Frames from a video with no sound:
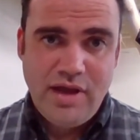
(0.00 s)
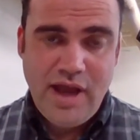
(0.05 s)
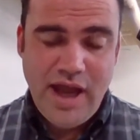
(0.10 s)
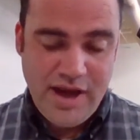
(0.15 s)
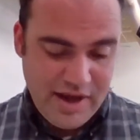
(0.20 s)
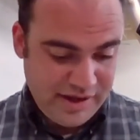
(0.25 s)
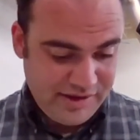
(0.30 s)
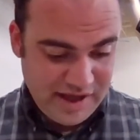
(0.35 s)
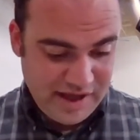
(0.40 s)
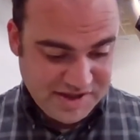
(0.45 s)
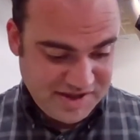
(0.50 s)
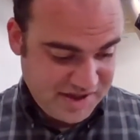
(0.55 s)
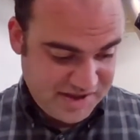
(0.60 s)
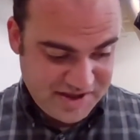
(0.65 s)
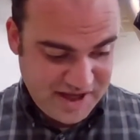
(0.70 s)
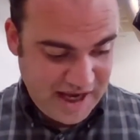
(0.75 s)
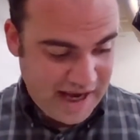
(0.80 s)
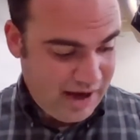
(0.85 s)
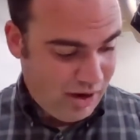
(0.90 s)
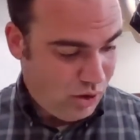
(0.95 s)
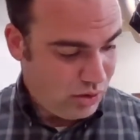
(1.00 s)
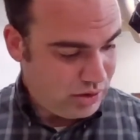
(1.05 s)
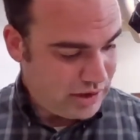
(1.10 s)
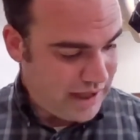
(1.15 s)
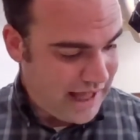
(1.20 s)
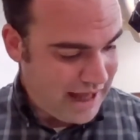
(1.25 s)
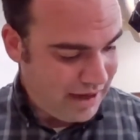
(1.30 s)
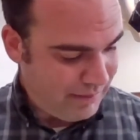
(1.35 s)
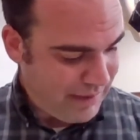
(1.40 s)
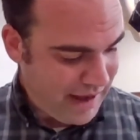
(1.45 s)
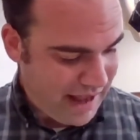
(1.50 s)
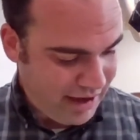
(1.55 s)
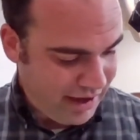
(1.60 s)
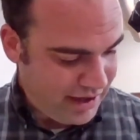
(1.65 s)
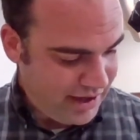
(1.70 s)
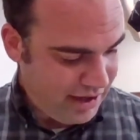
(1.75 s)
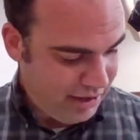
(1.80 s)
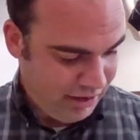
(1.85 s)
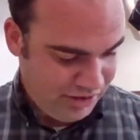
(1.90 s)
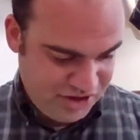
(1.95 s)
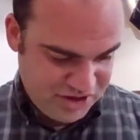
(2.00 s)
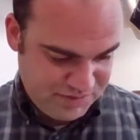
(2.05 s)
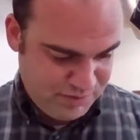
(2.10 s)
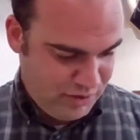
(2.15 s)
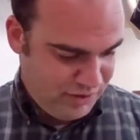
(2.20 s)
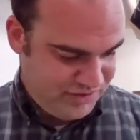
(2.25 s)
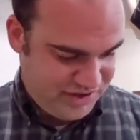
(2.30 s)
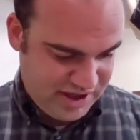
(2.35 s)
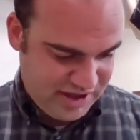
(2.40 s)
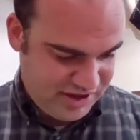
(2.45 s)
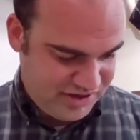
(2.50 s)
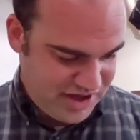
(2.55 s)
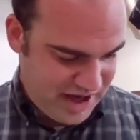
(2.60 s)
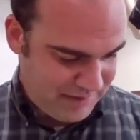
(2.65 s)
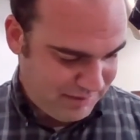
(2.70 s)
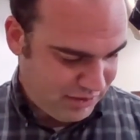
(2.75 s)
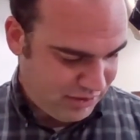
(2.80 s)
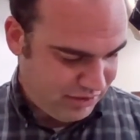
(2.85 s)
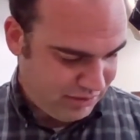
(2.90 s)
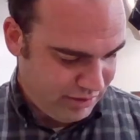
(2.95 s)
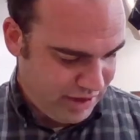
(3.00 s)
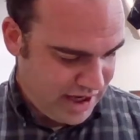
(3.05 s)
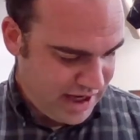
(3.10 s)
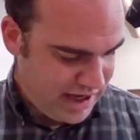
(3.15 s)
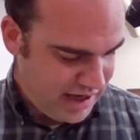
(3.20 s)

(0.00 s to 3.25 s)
And it doesn't say a whole lot about it here. It just moves into chapter 3.